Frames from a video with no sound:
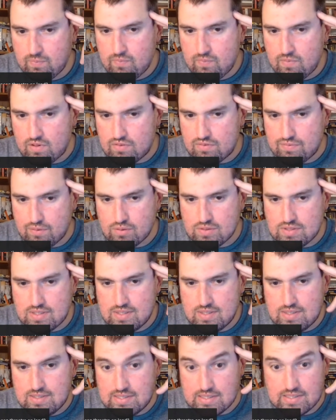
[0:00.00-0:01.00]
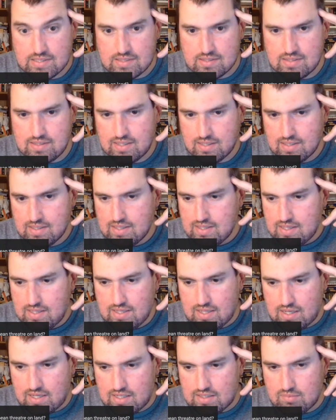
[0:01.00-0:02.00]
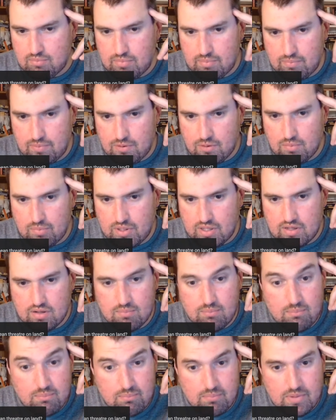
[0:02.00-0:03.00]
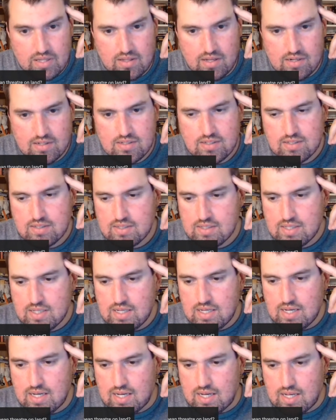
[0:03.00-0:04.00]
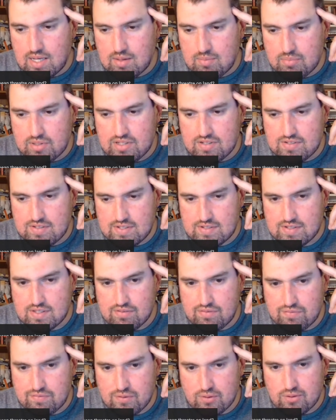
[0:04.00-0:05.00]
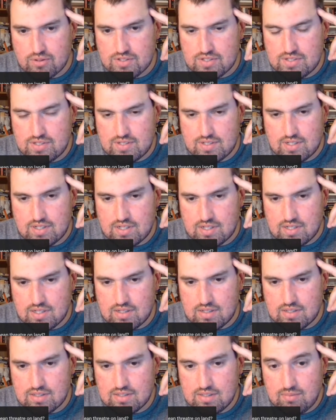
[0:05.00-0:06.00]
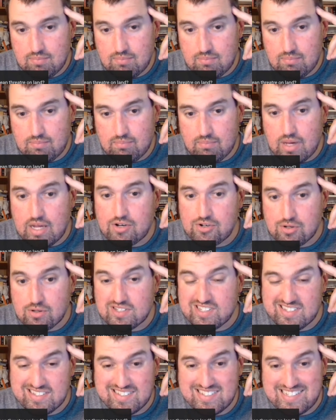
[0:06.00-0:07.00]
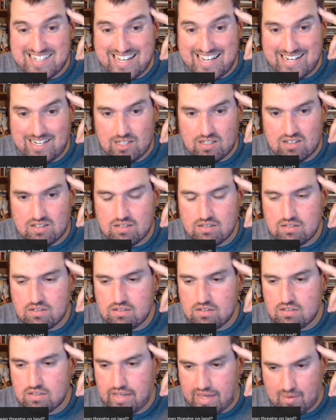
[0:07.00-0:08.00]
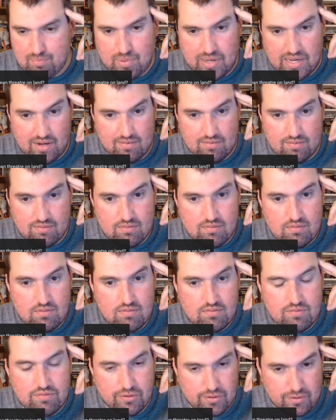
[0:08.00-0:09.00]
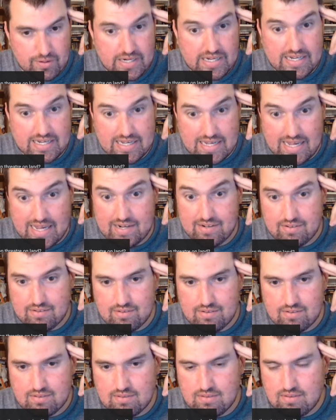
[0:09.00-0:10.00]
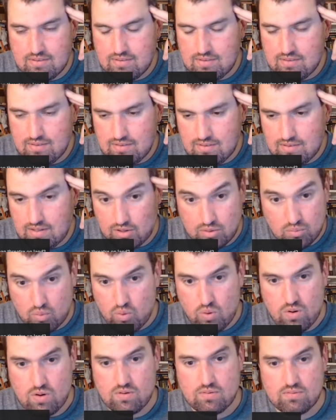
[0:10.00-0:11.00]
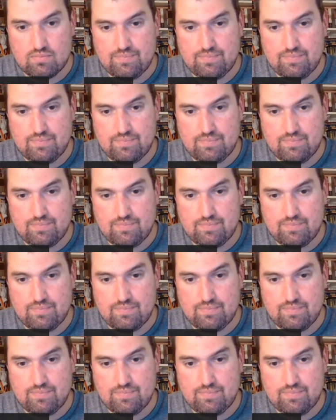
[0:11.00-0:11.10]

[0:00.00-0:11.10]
is first, technically, on the European mainland. But this is the first major sustained campaign for Canada in the war,